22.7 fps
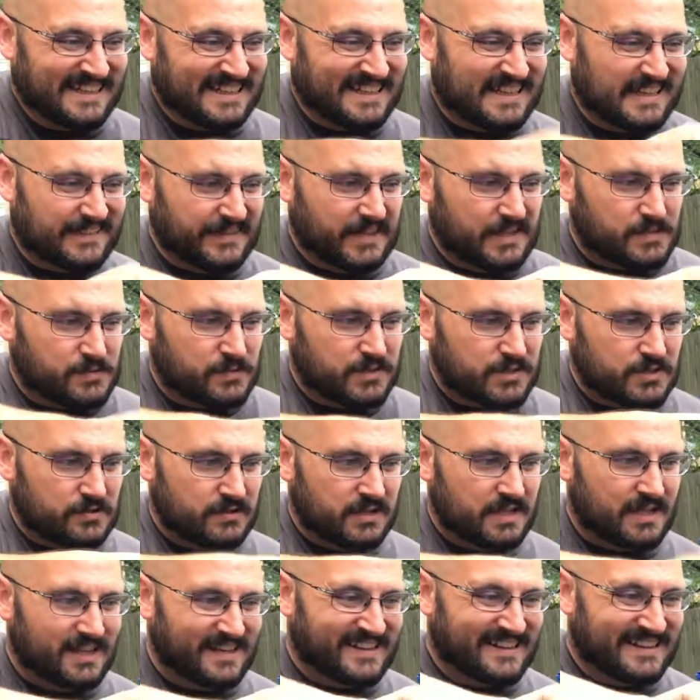And that's what you
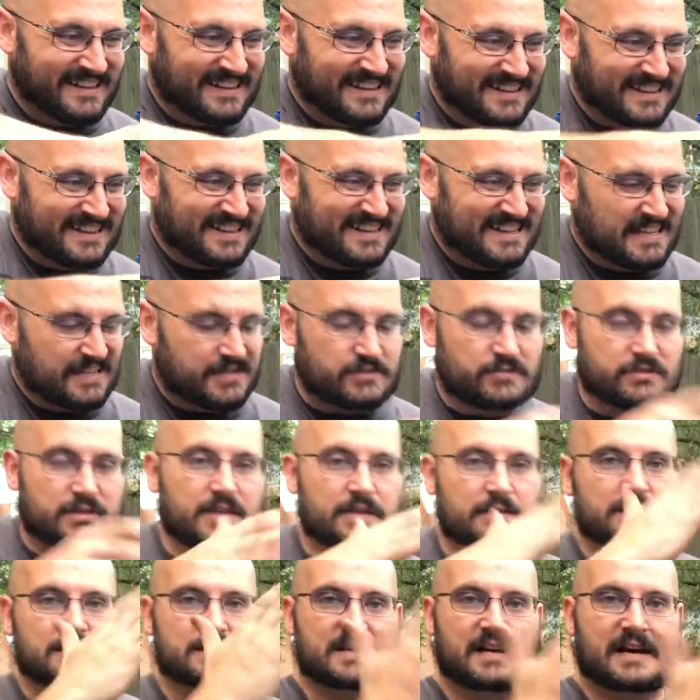need. Is you need
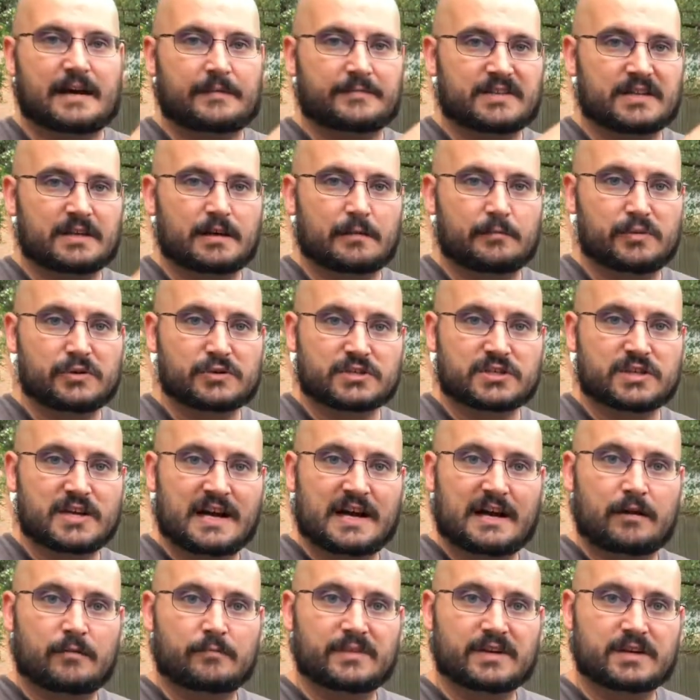the top to get pushed
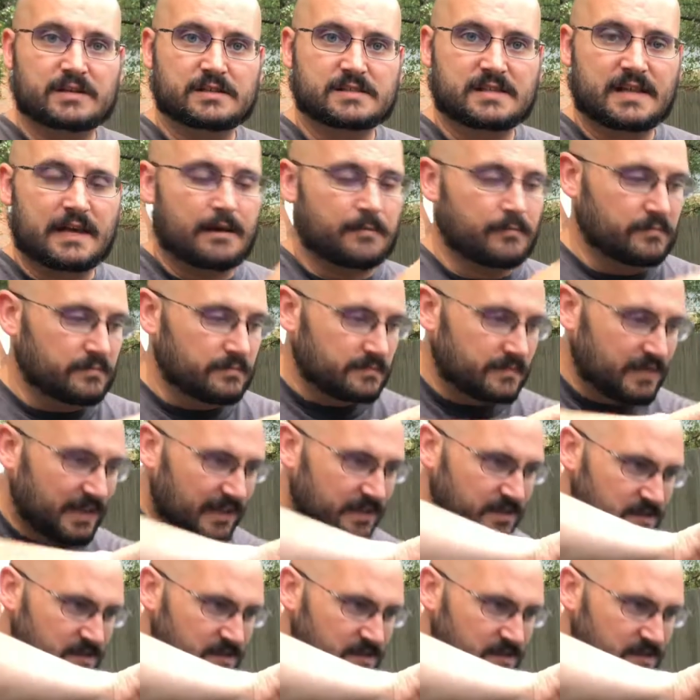out because that ends